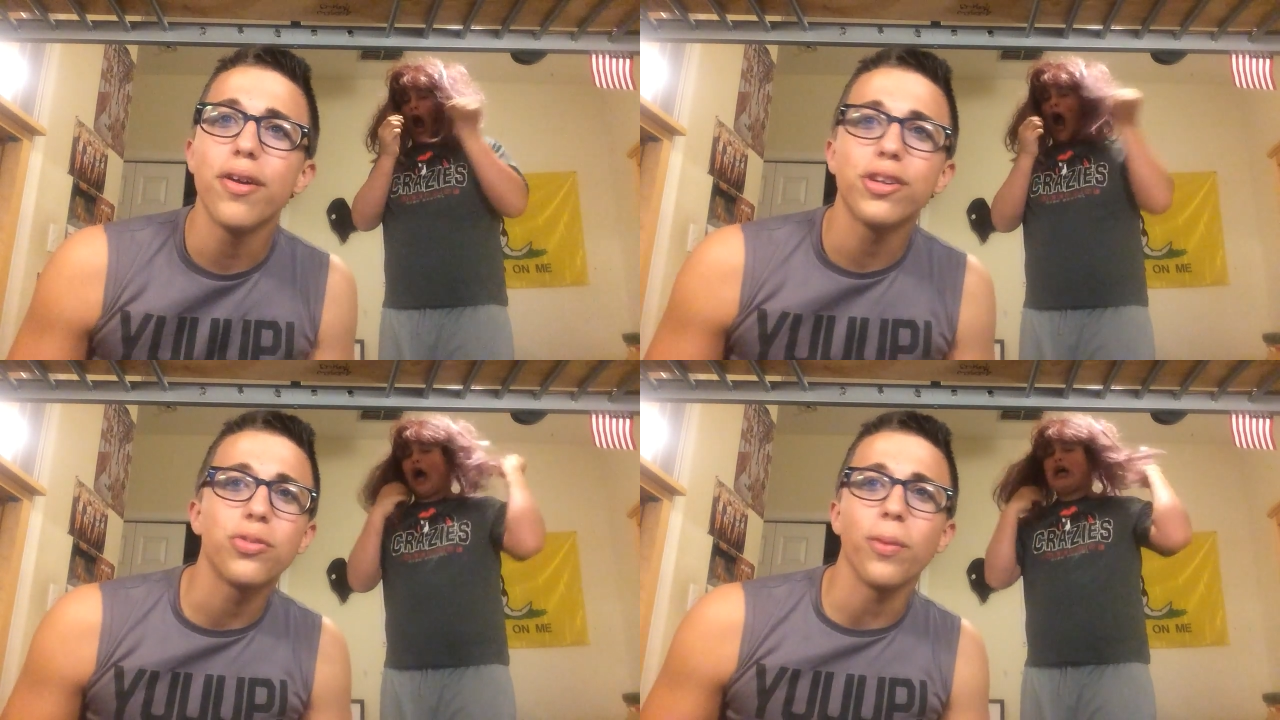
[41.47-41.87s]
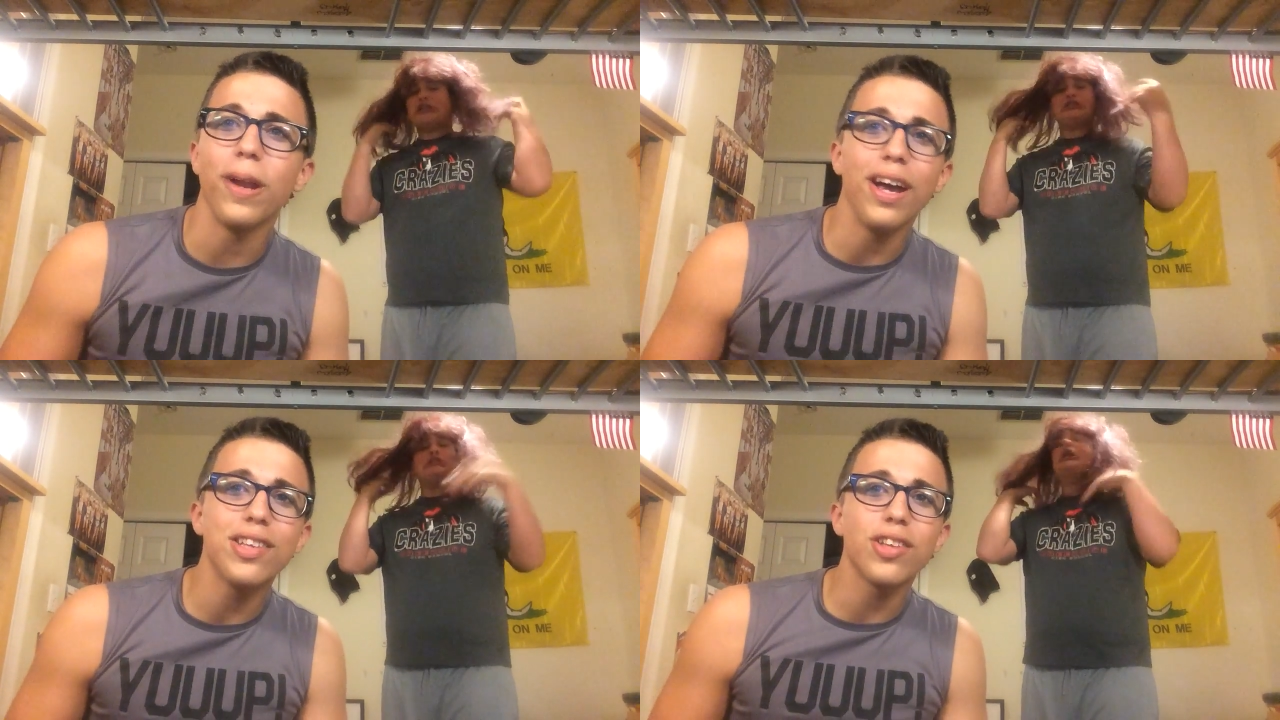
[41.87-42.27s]
Because
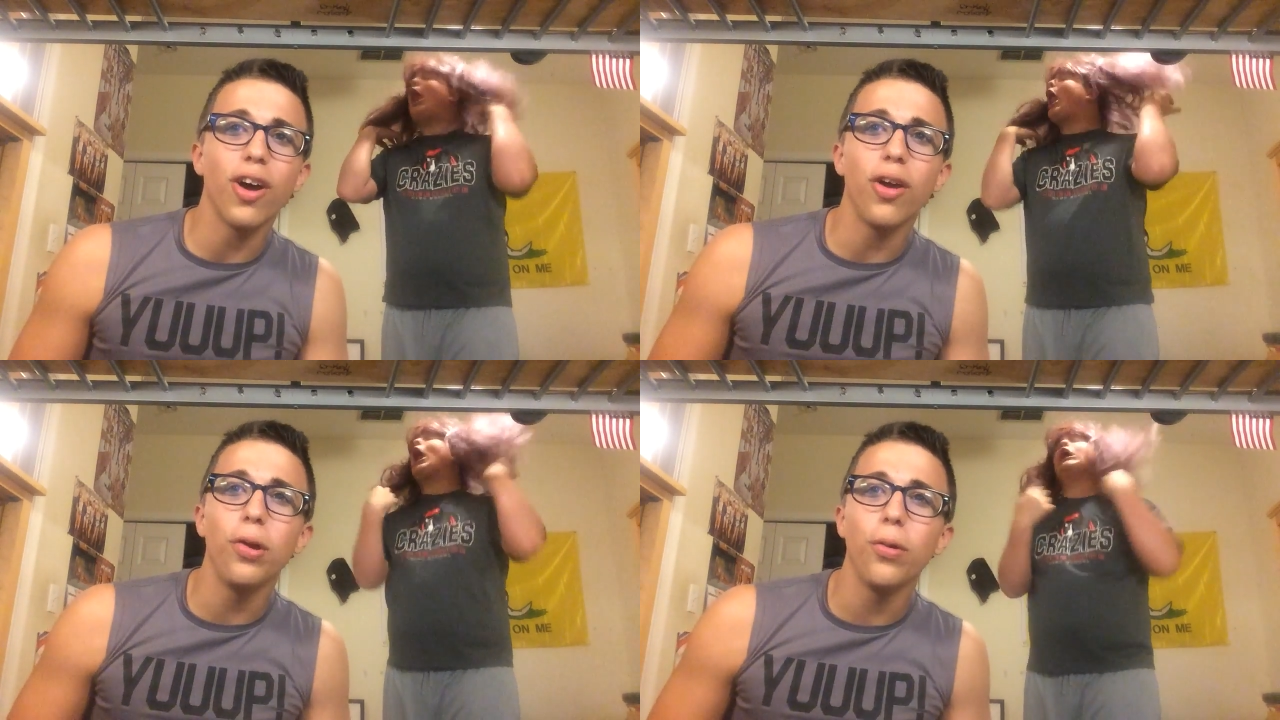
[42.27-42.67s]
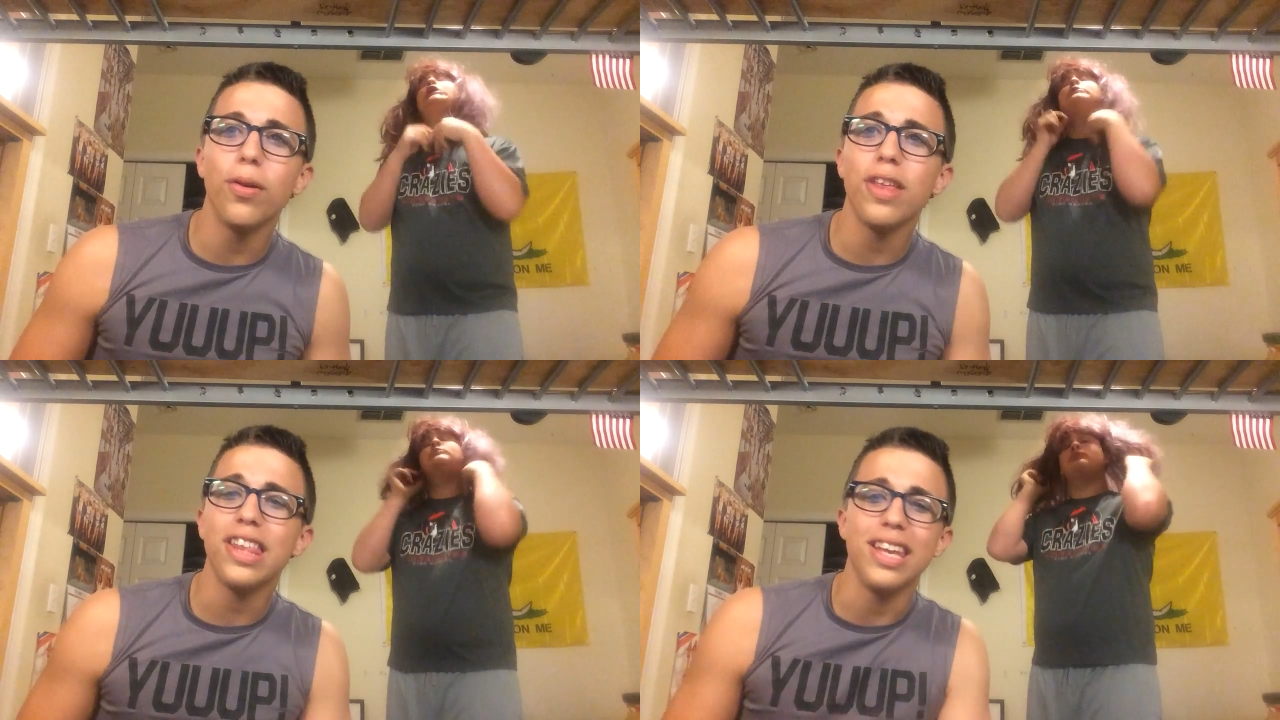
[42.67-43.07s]
when I saw you,
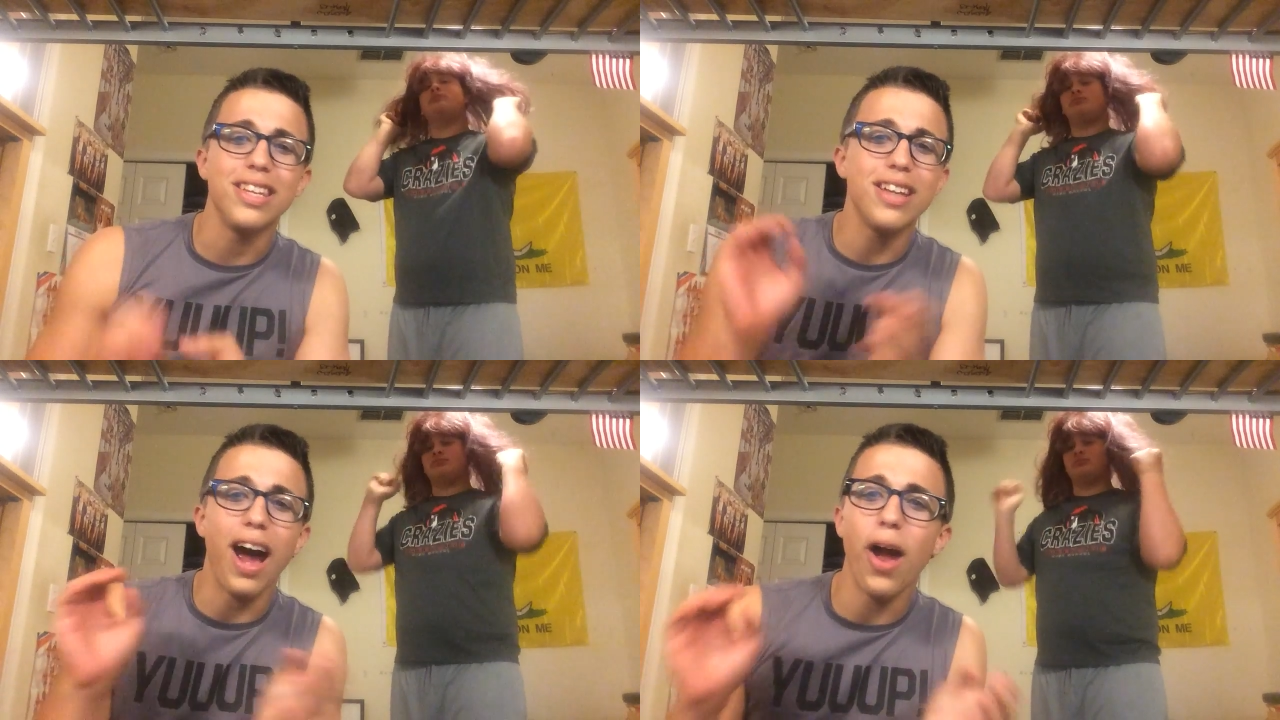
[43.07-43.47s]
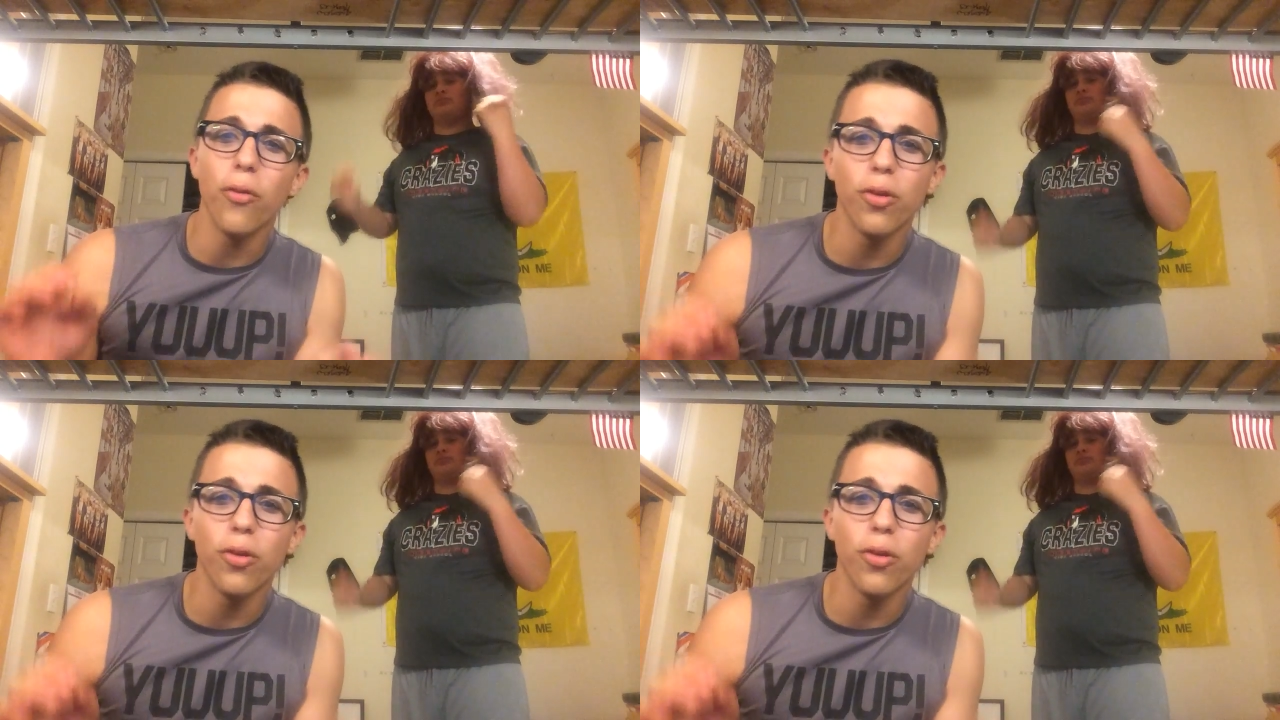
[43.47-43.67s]
the entire